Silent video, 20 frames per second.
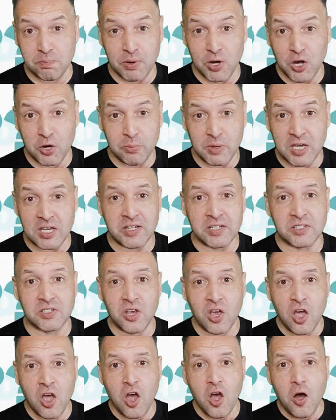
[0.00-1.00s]
Burmese
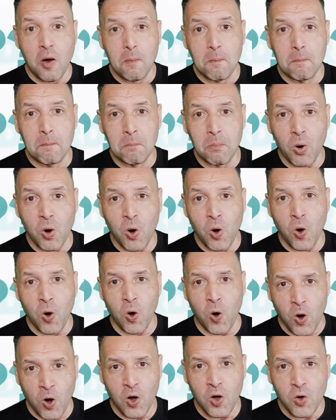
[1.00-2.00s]

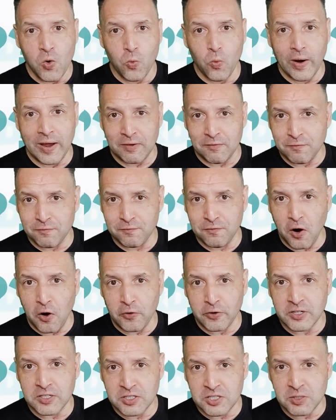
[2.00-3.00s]
more when
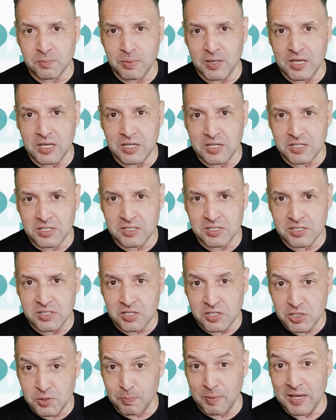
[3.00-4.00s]
foreign speakers
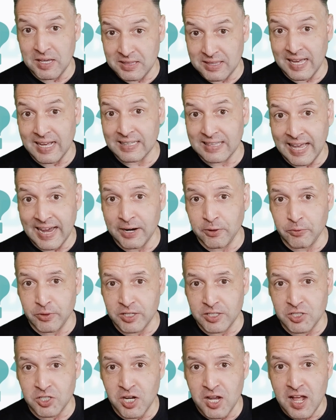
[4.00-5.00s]
speak their
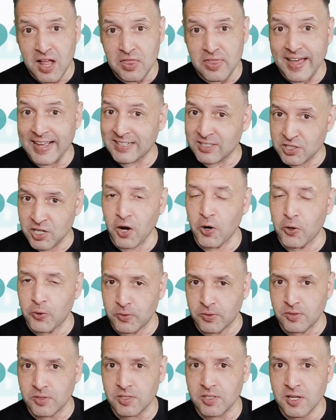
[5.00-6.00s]
language than
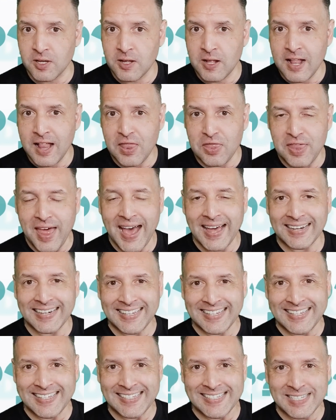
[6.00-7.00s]
tones. That
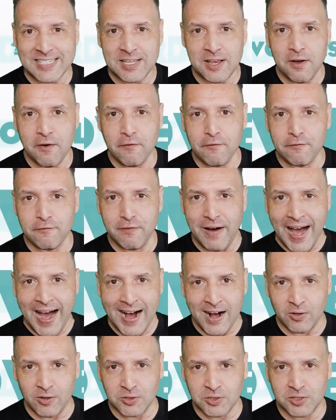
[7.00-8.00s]
is
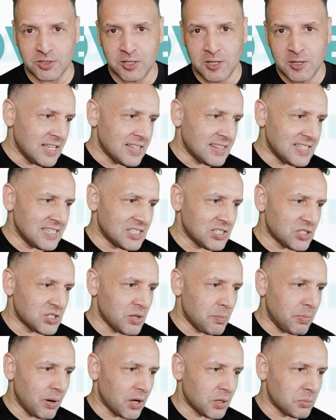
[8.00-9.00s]
vowels. This is
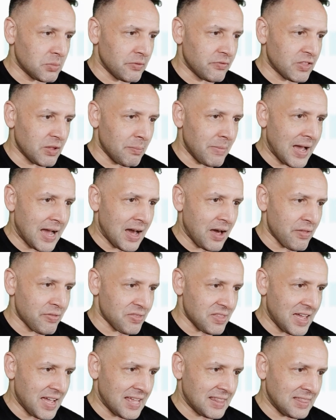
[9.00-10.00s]
the bottom of the
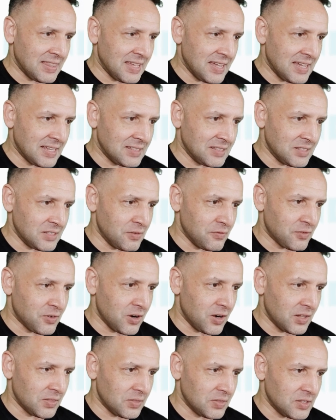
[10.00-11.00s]
mouth, and then you've
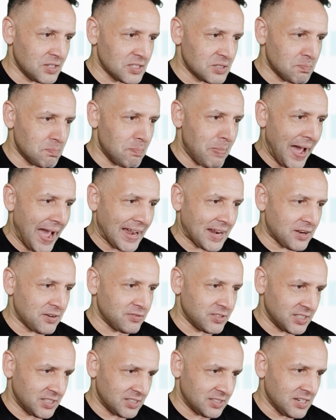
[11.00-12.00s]
got this back
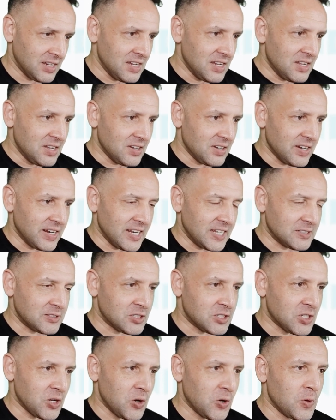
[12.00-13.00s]
of it. All right,
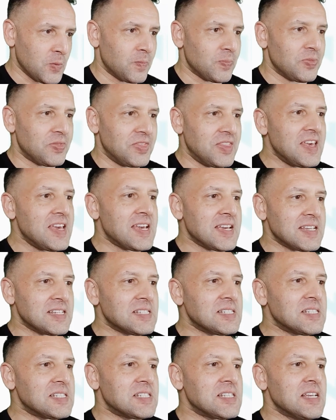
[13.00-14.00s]
so
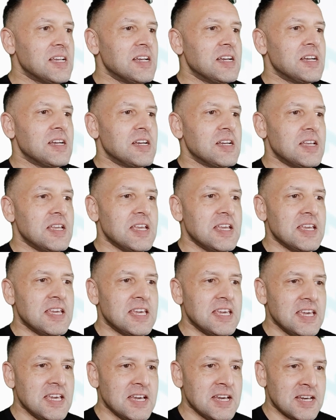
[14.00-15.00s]
this
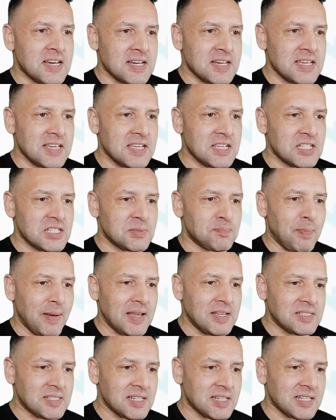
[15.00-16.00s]
here is
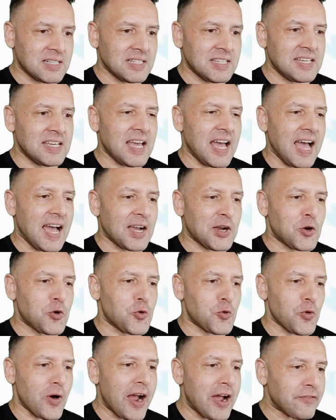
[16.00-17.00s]
basically a
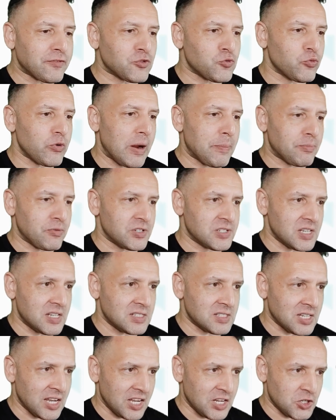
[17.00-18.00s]
graphed
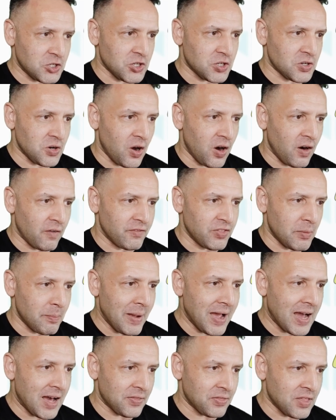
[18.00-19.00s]
representation of the
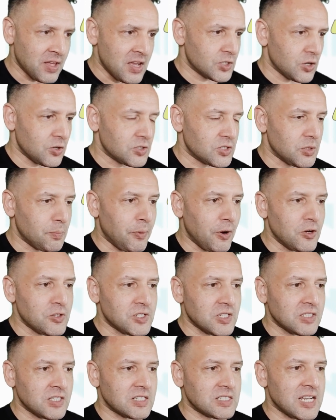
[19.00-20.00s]
mouth. So
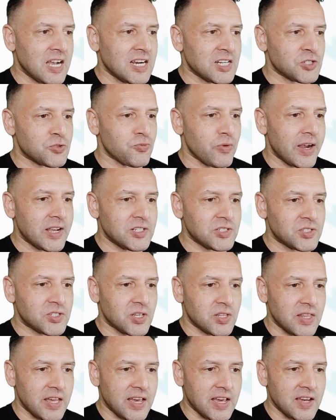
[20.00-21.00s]
supposing the tongue's raised
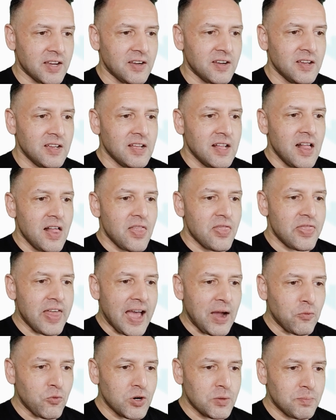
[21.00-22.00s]
to there,
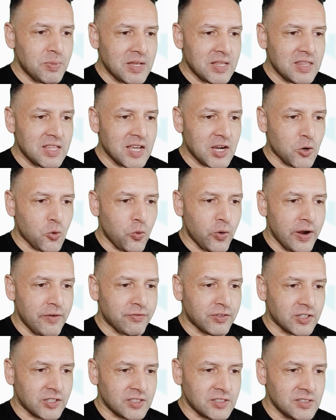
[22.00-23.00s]
that would be the
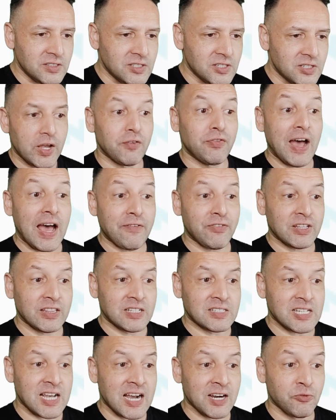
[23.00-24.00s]
equivalent of having
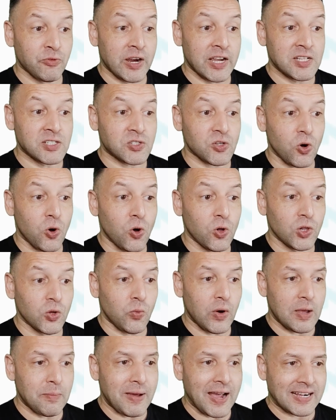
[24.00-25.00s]
the tongue raised all the
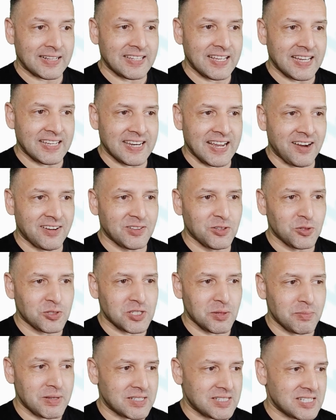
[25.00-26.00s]
way back there. Now it looks
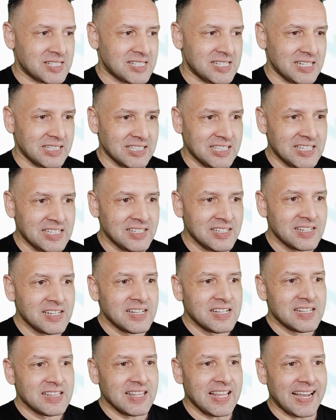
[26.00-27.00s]
a bit silly
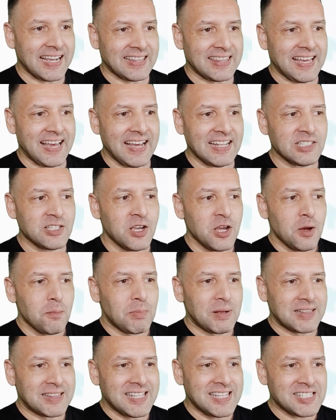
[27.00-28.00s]
like that,
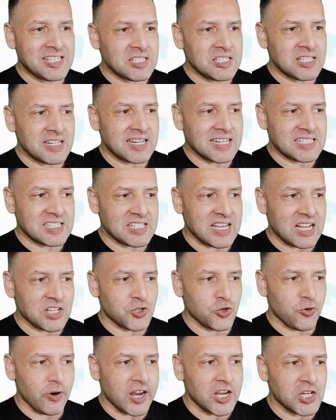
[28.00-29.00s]
but this is an
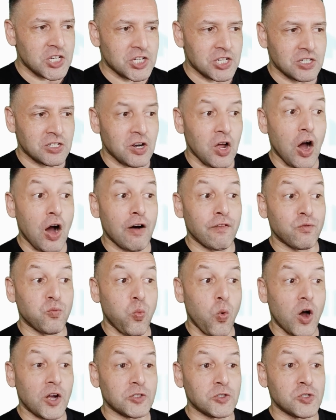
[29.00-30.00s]
exaggeration
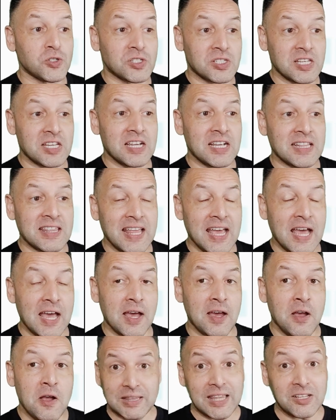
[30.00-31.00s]
of what you see in
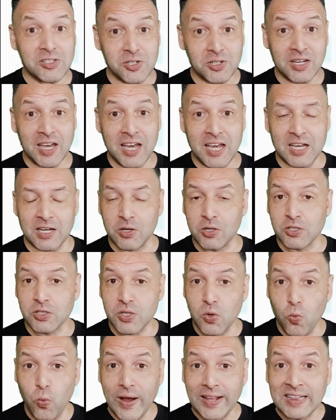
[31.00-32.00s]
there. But that's okay,
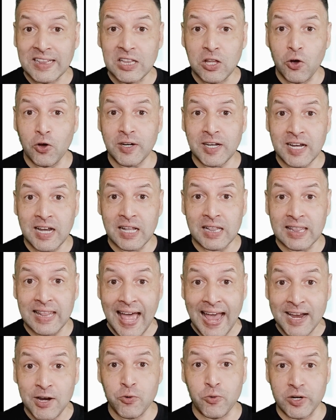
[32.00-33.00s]
because when learning a
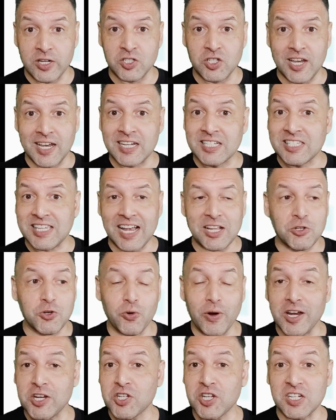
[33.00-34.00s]
language,
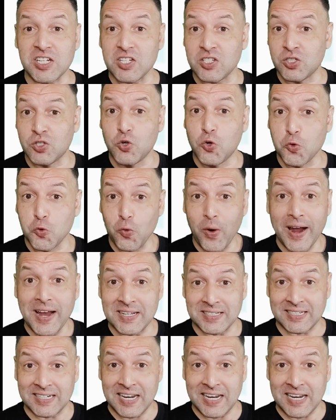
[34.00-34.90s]
exaggeration is great.